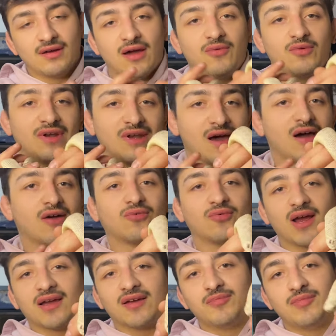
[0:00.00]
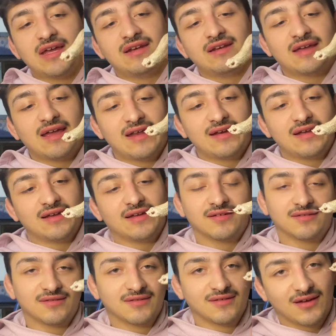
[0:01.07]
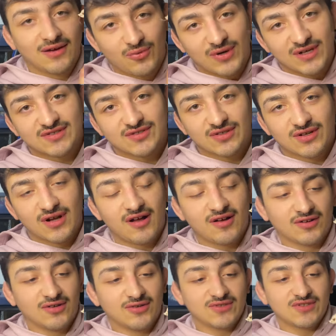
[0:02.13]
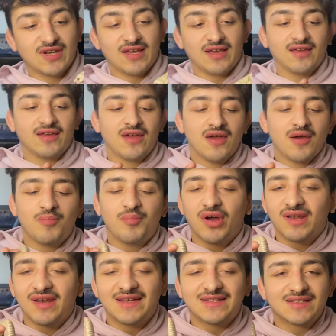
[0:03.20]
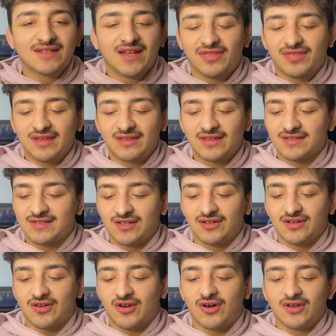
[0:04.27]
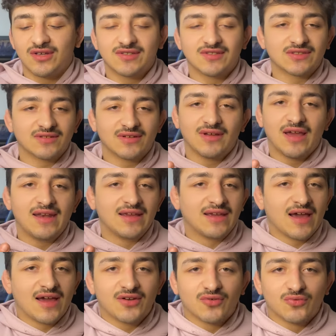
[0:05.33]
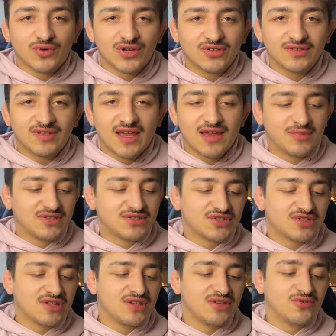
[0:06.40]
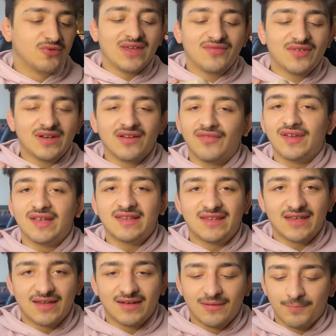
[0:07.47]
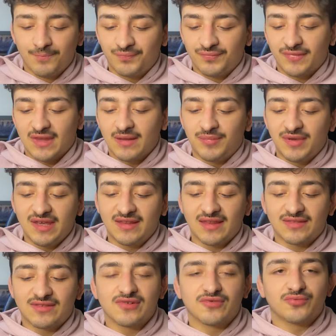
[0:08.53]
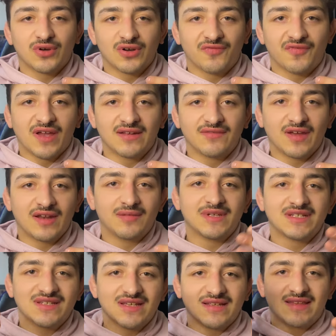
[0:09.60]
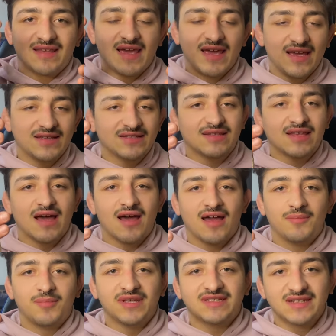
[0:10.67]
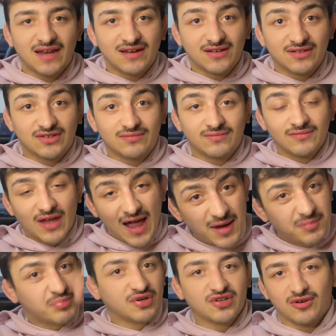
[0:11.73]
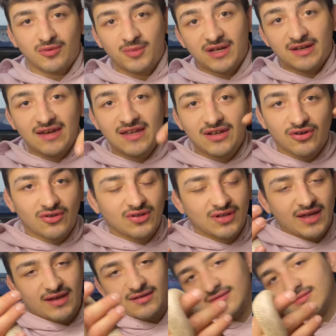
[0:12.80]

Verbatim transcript: I would not recommend getting a western hognose snake. But it's nothing that's going to cause any kind of real damage to you. Even if it did, being that they're rear fang venomous, it takes time. It's not a hypodermic needle like